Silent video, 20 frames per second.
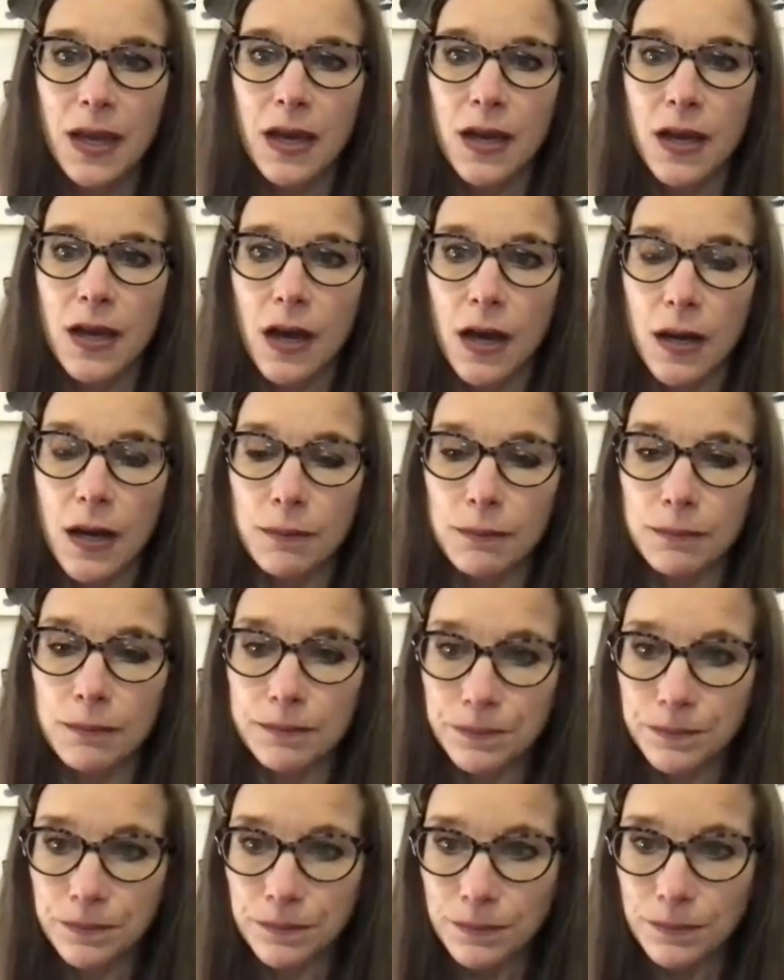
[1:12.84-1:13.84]

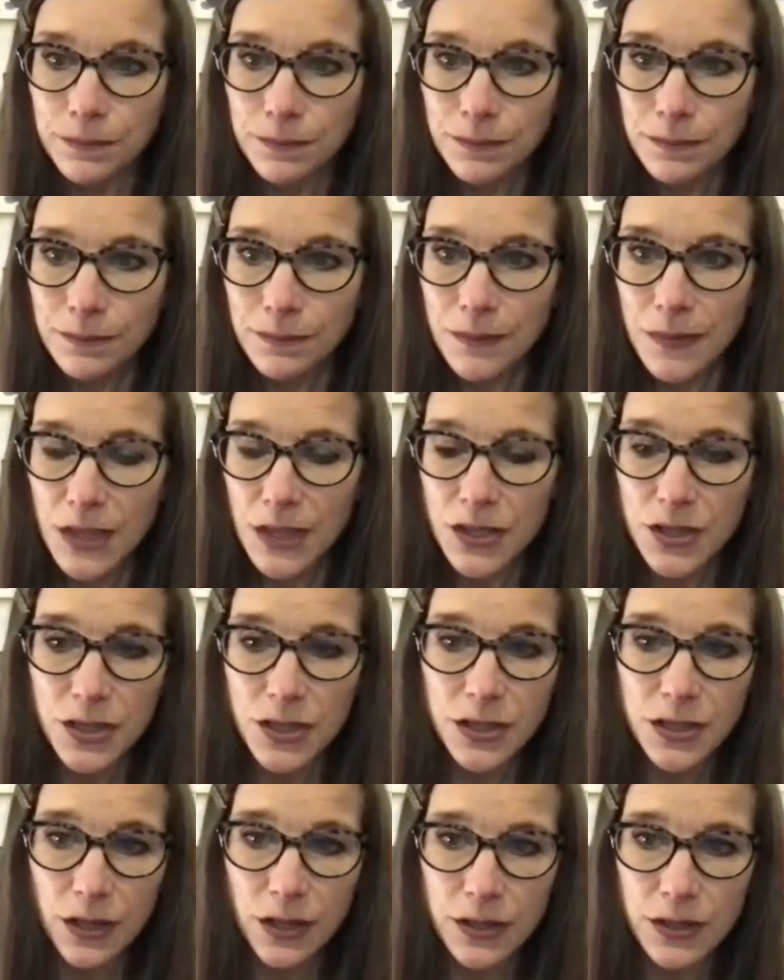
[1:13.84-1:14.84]
um, she
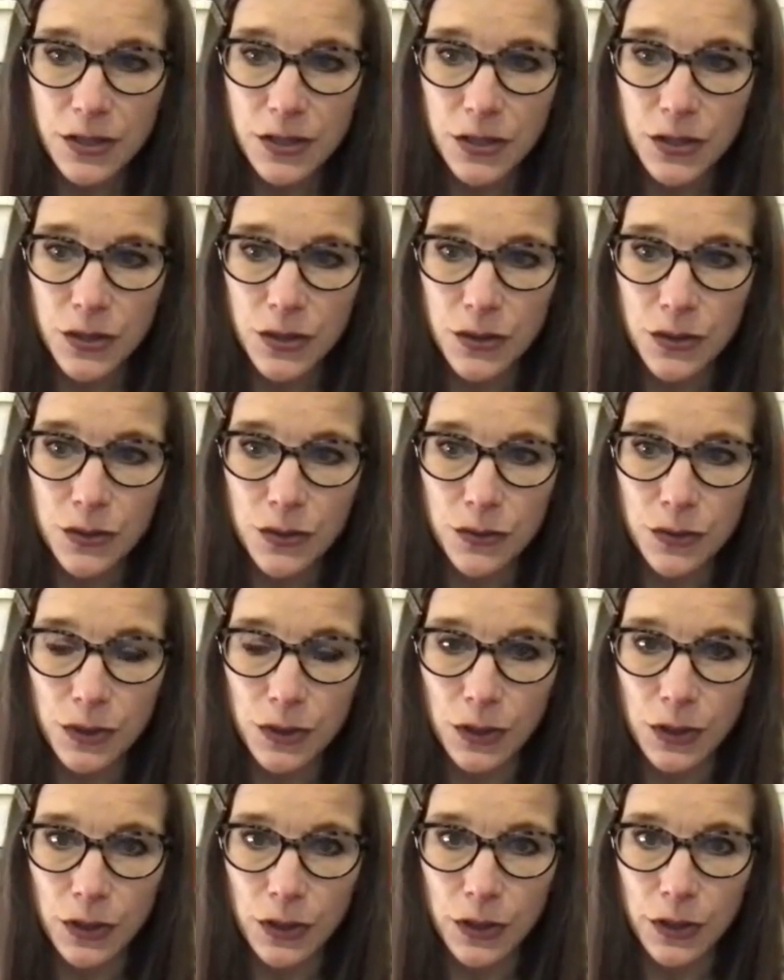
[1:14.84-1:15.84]
starts to
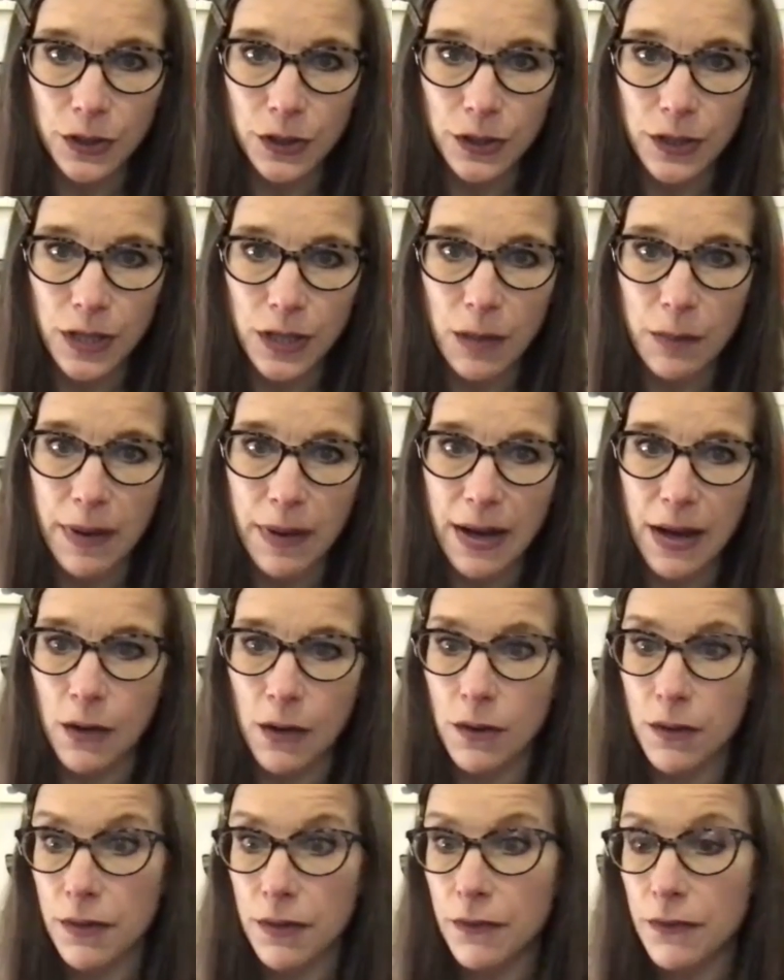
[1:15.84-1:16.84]
learn
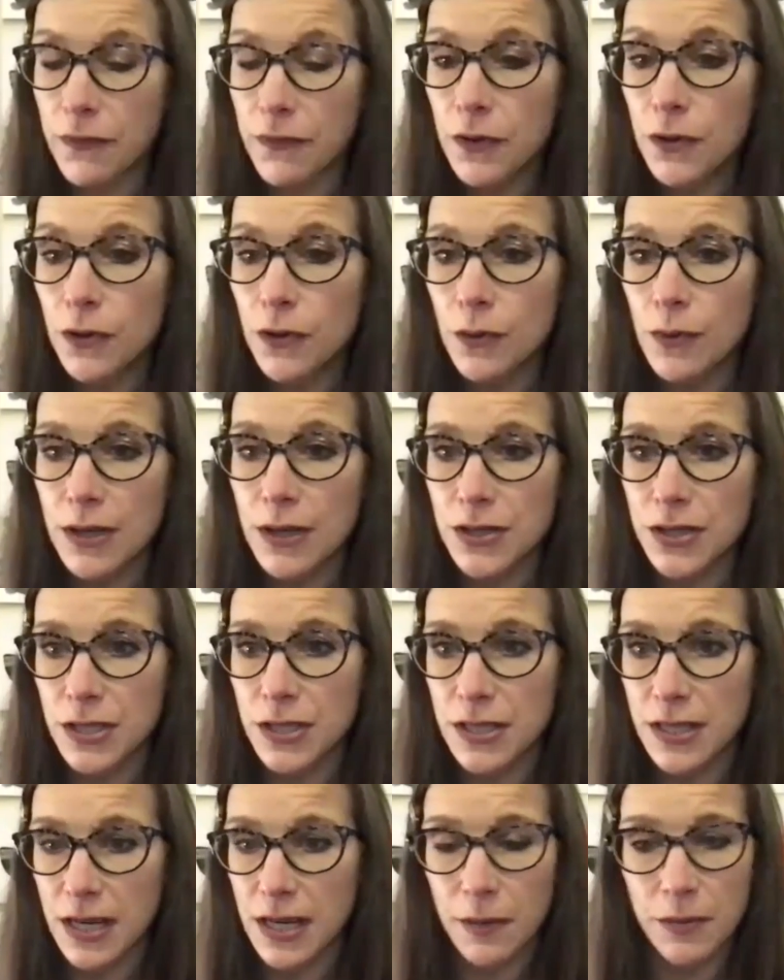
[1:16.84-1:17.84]
about the food while she's
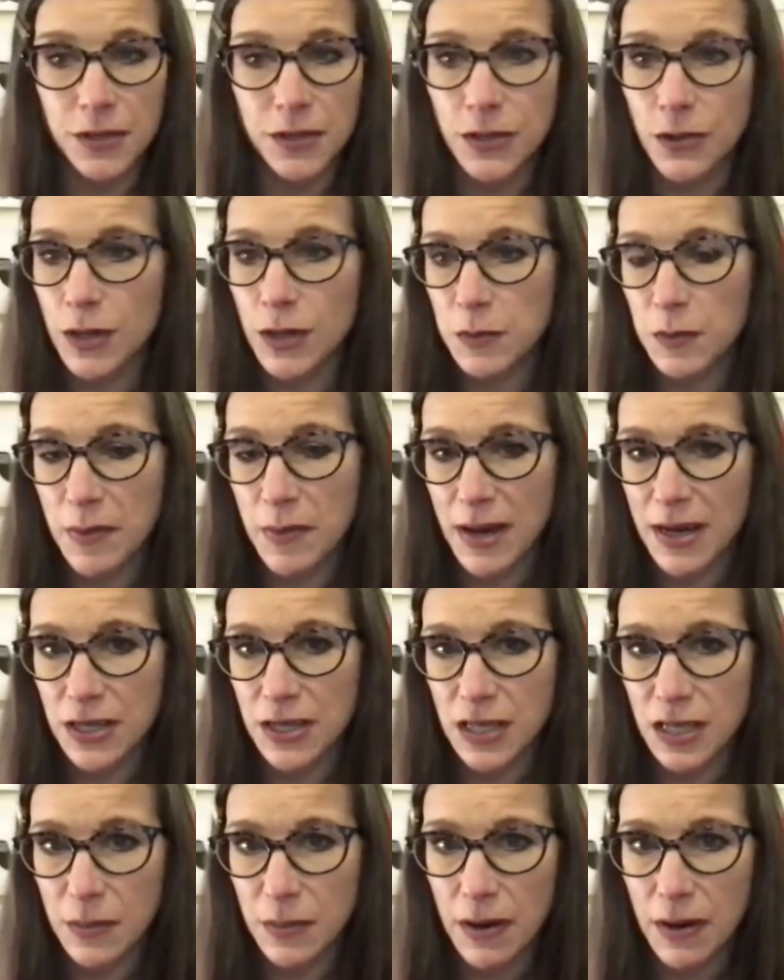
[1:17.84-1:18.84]
there. She's always been
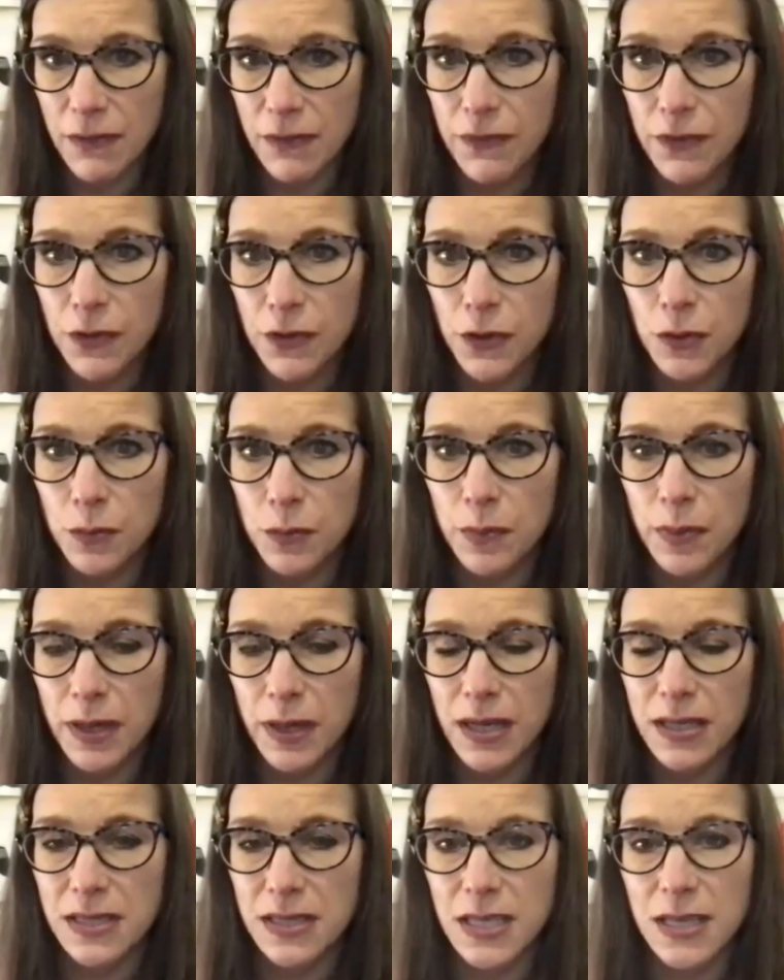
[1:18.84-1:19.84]
passionate about food
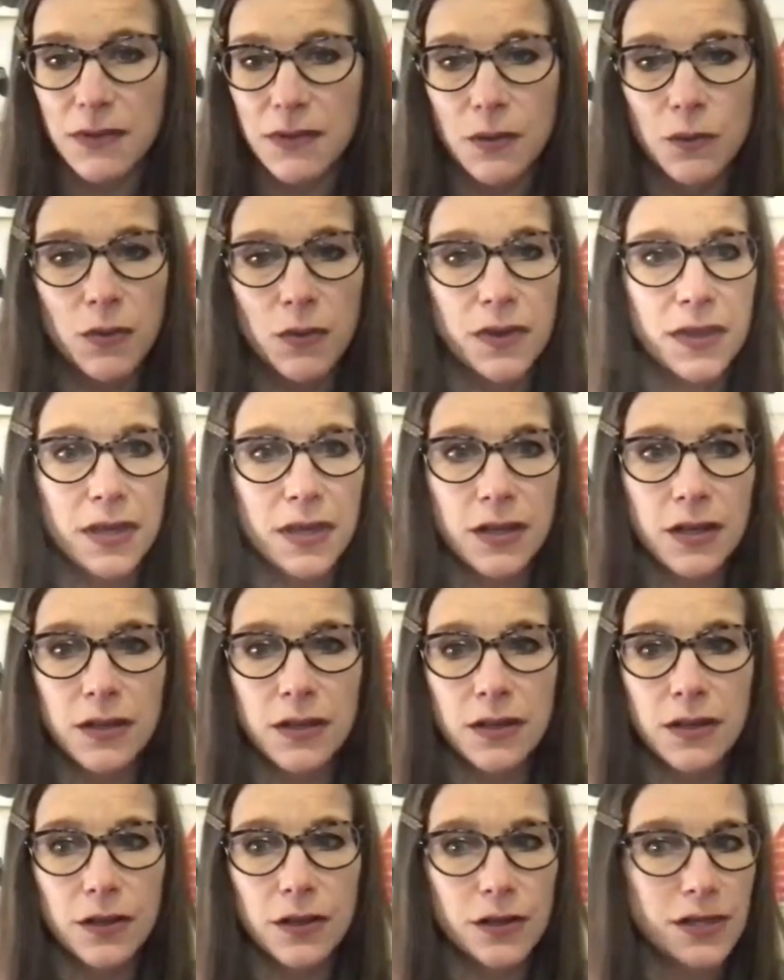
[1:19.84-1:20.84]
because even within
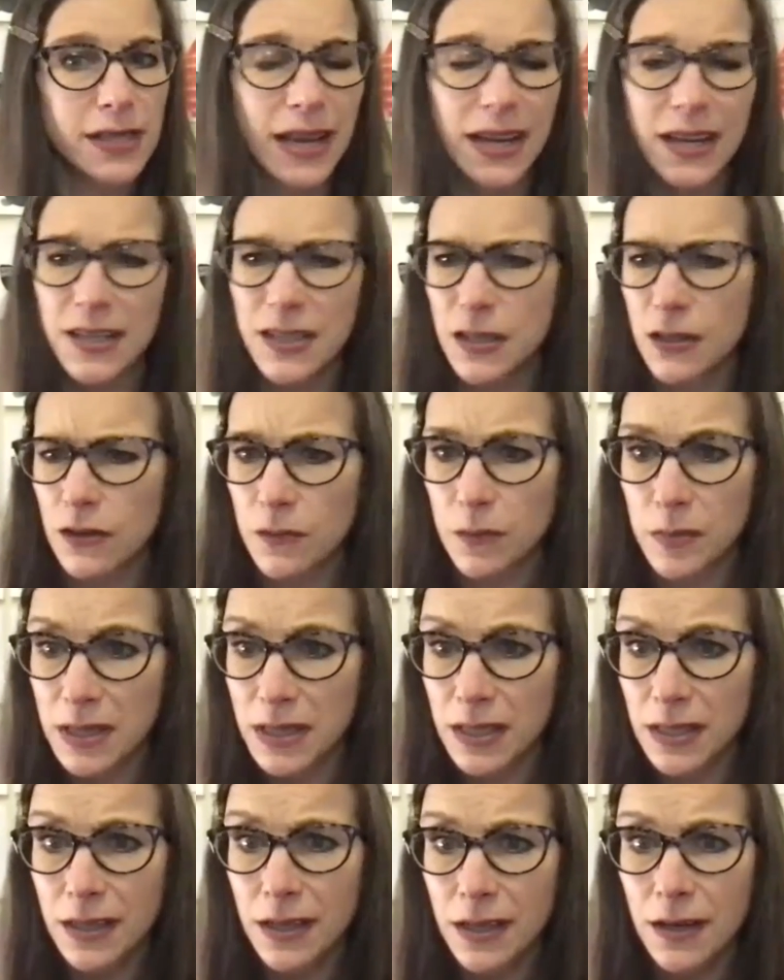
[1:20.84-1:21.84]
her second year of
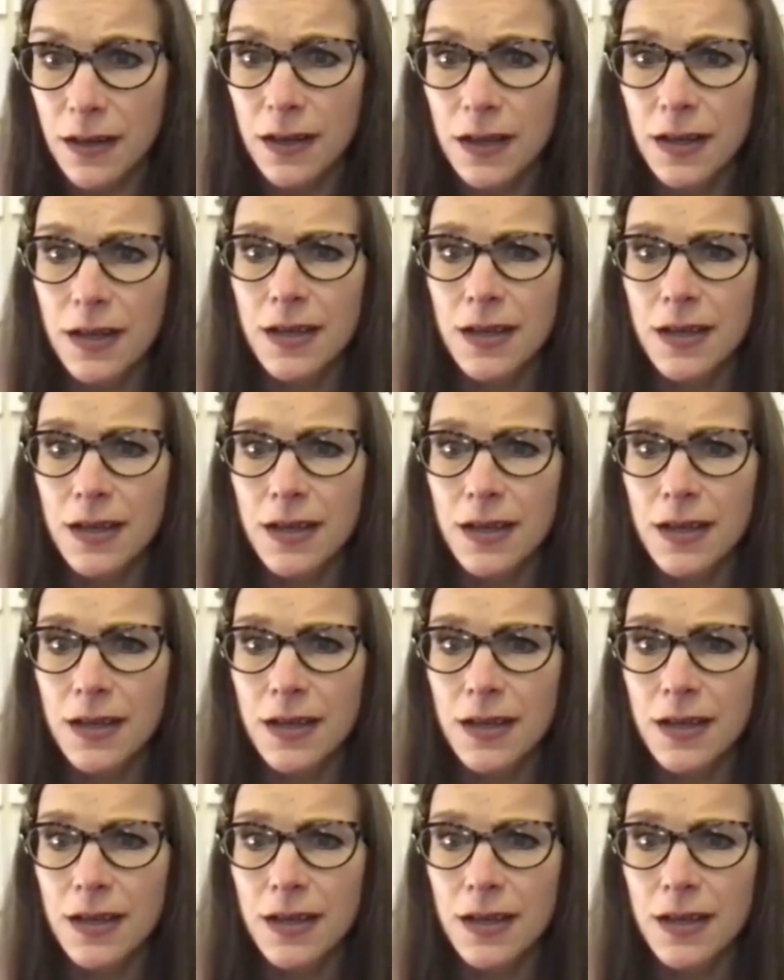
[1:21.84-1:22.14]
being there,